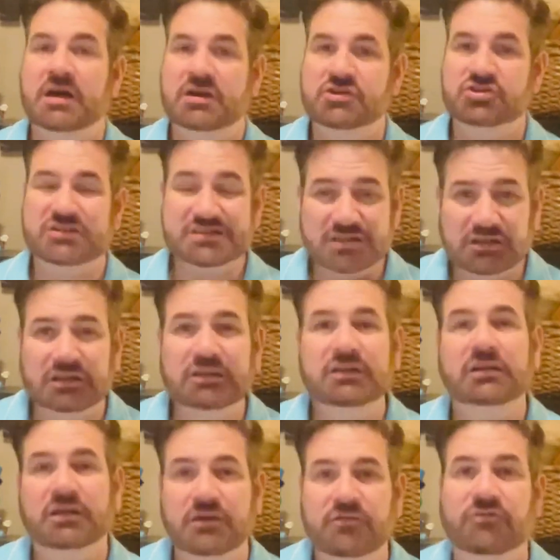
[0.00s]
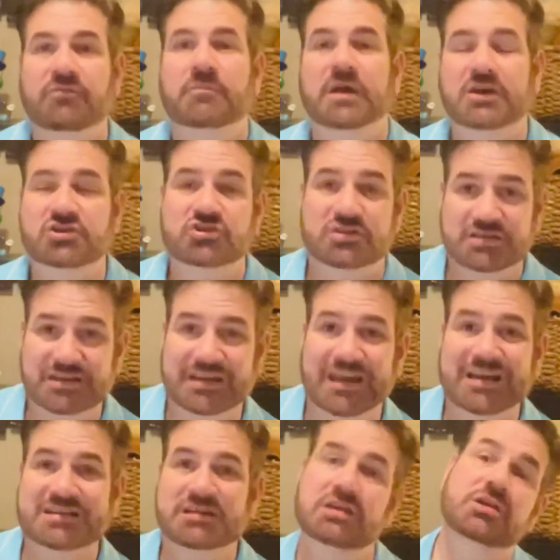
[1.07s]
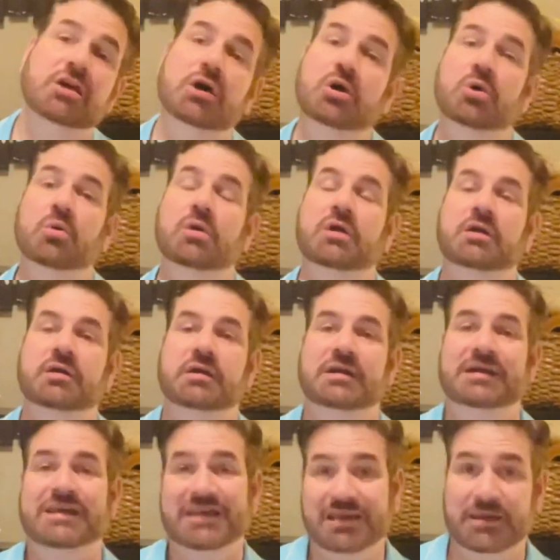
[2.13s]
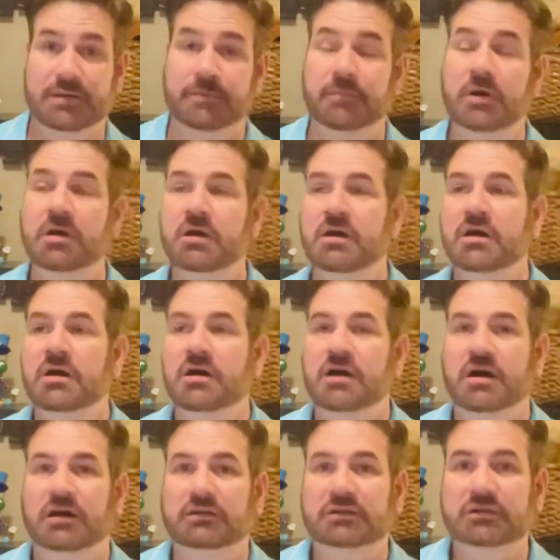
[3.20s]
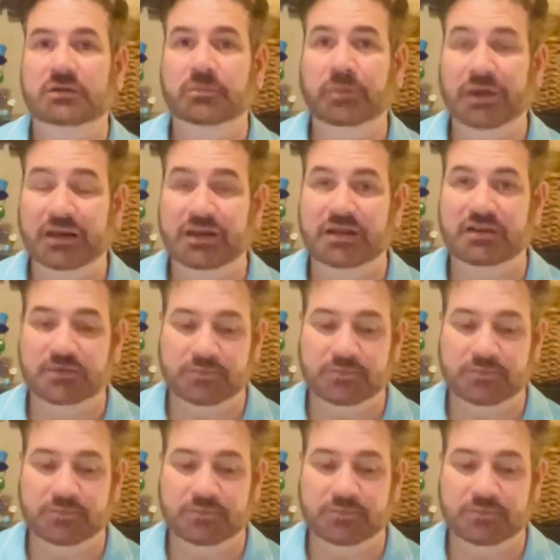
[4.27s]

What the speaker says: just a little information to get to know him a little bit in the